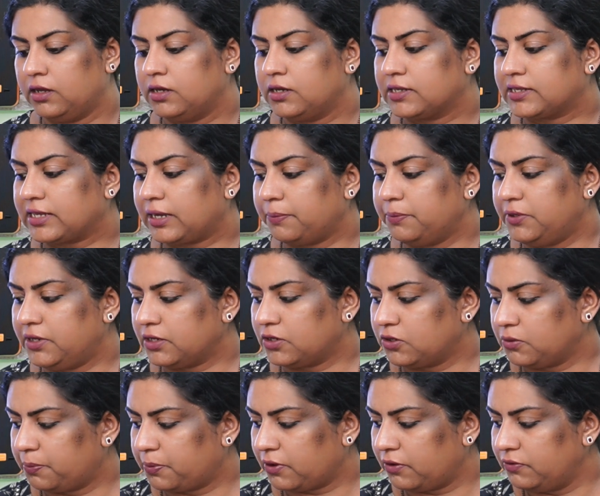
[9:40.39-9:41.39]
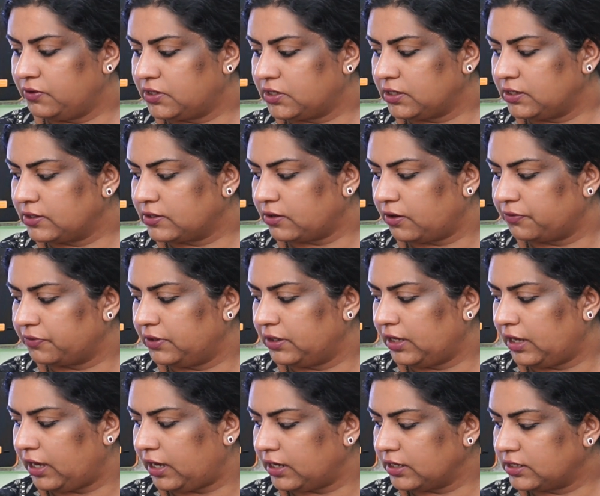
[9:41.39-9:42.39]
Subject to provisions of the
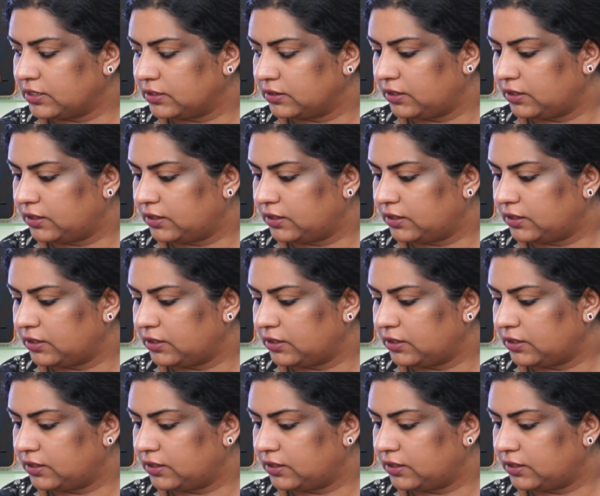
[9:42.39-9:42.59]
Act,